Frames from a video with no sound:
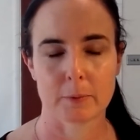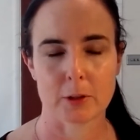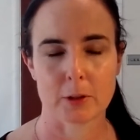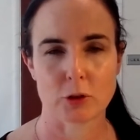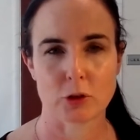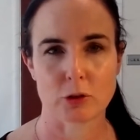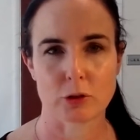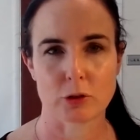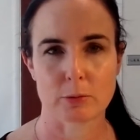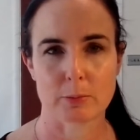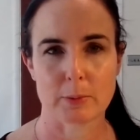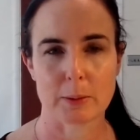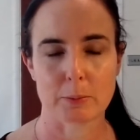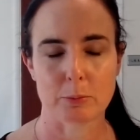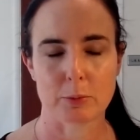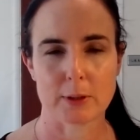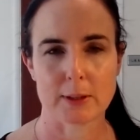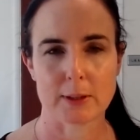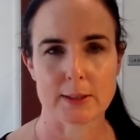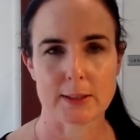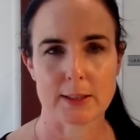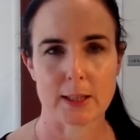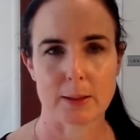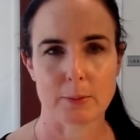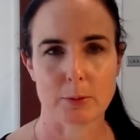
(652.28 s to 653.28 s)
Just
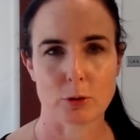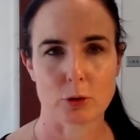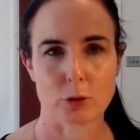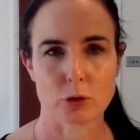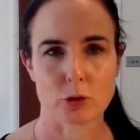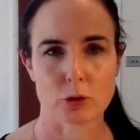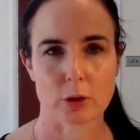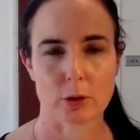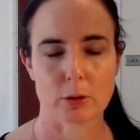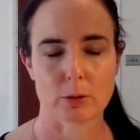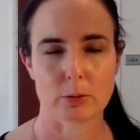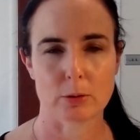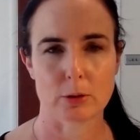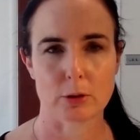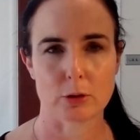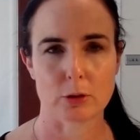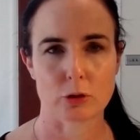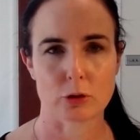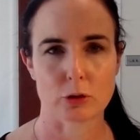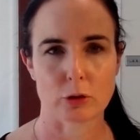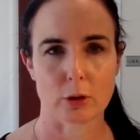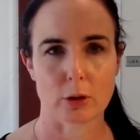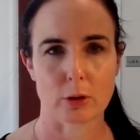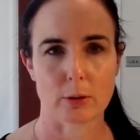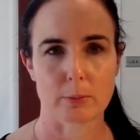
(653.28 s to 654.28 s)
remembering to keep your shoulders
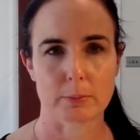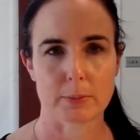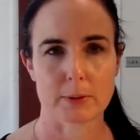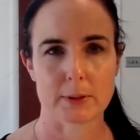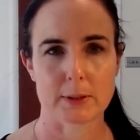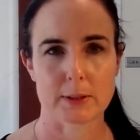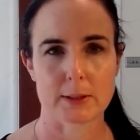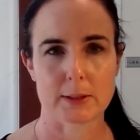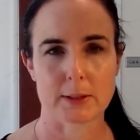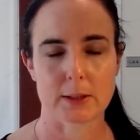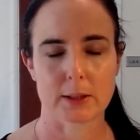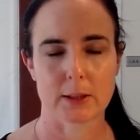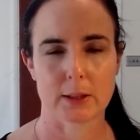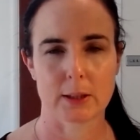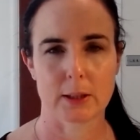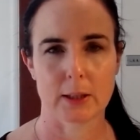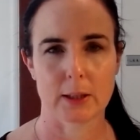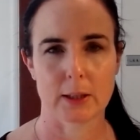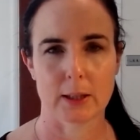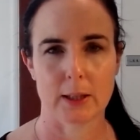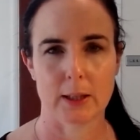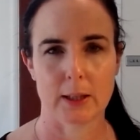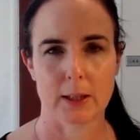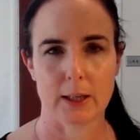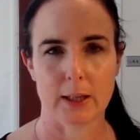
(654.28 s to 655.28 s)
dropped
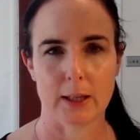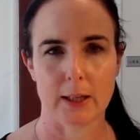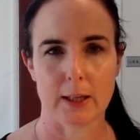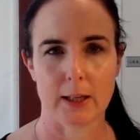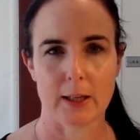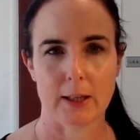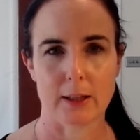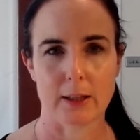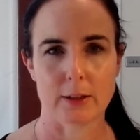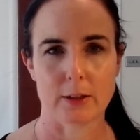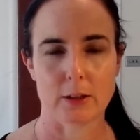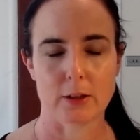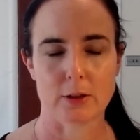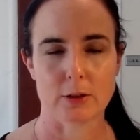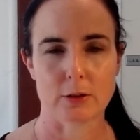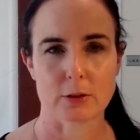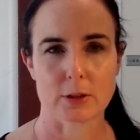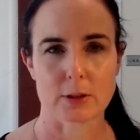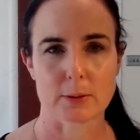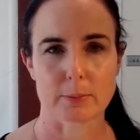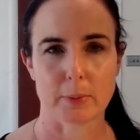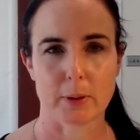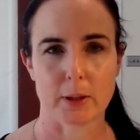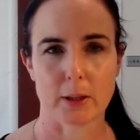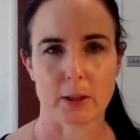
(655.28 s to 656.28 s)
and your
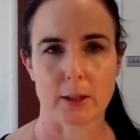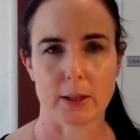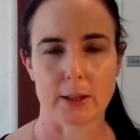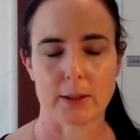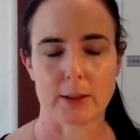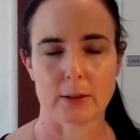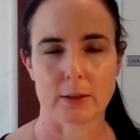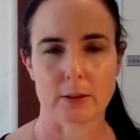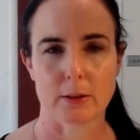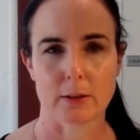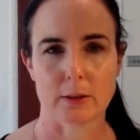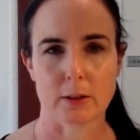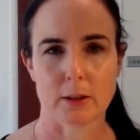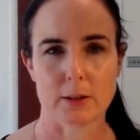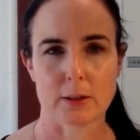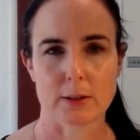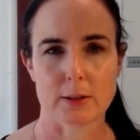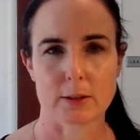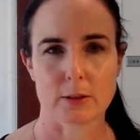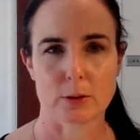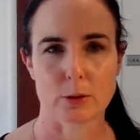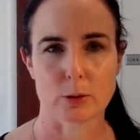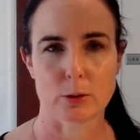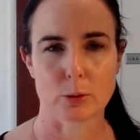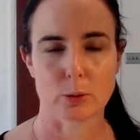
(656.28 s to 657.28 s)
spine
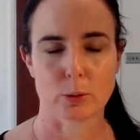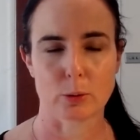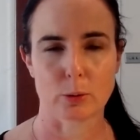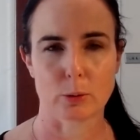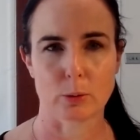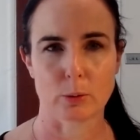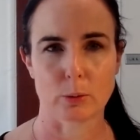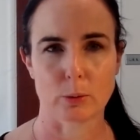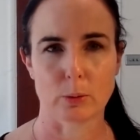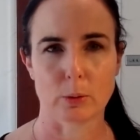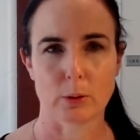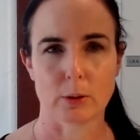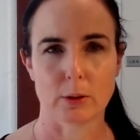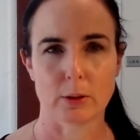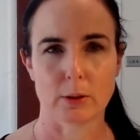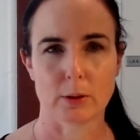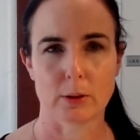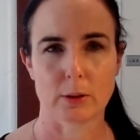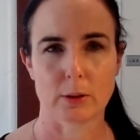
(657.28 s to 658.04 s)
nice and tall.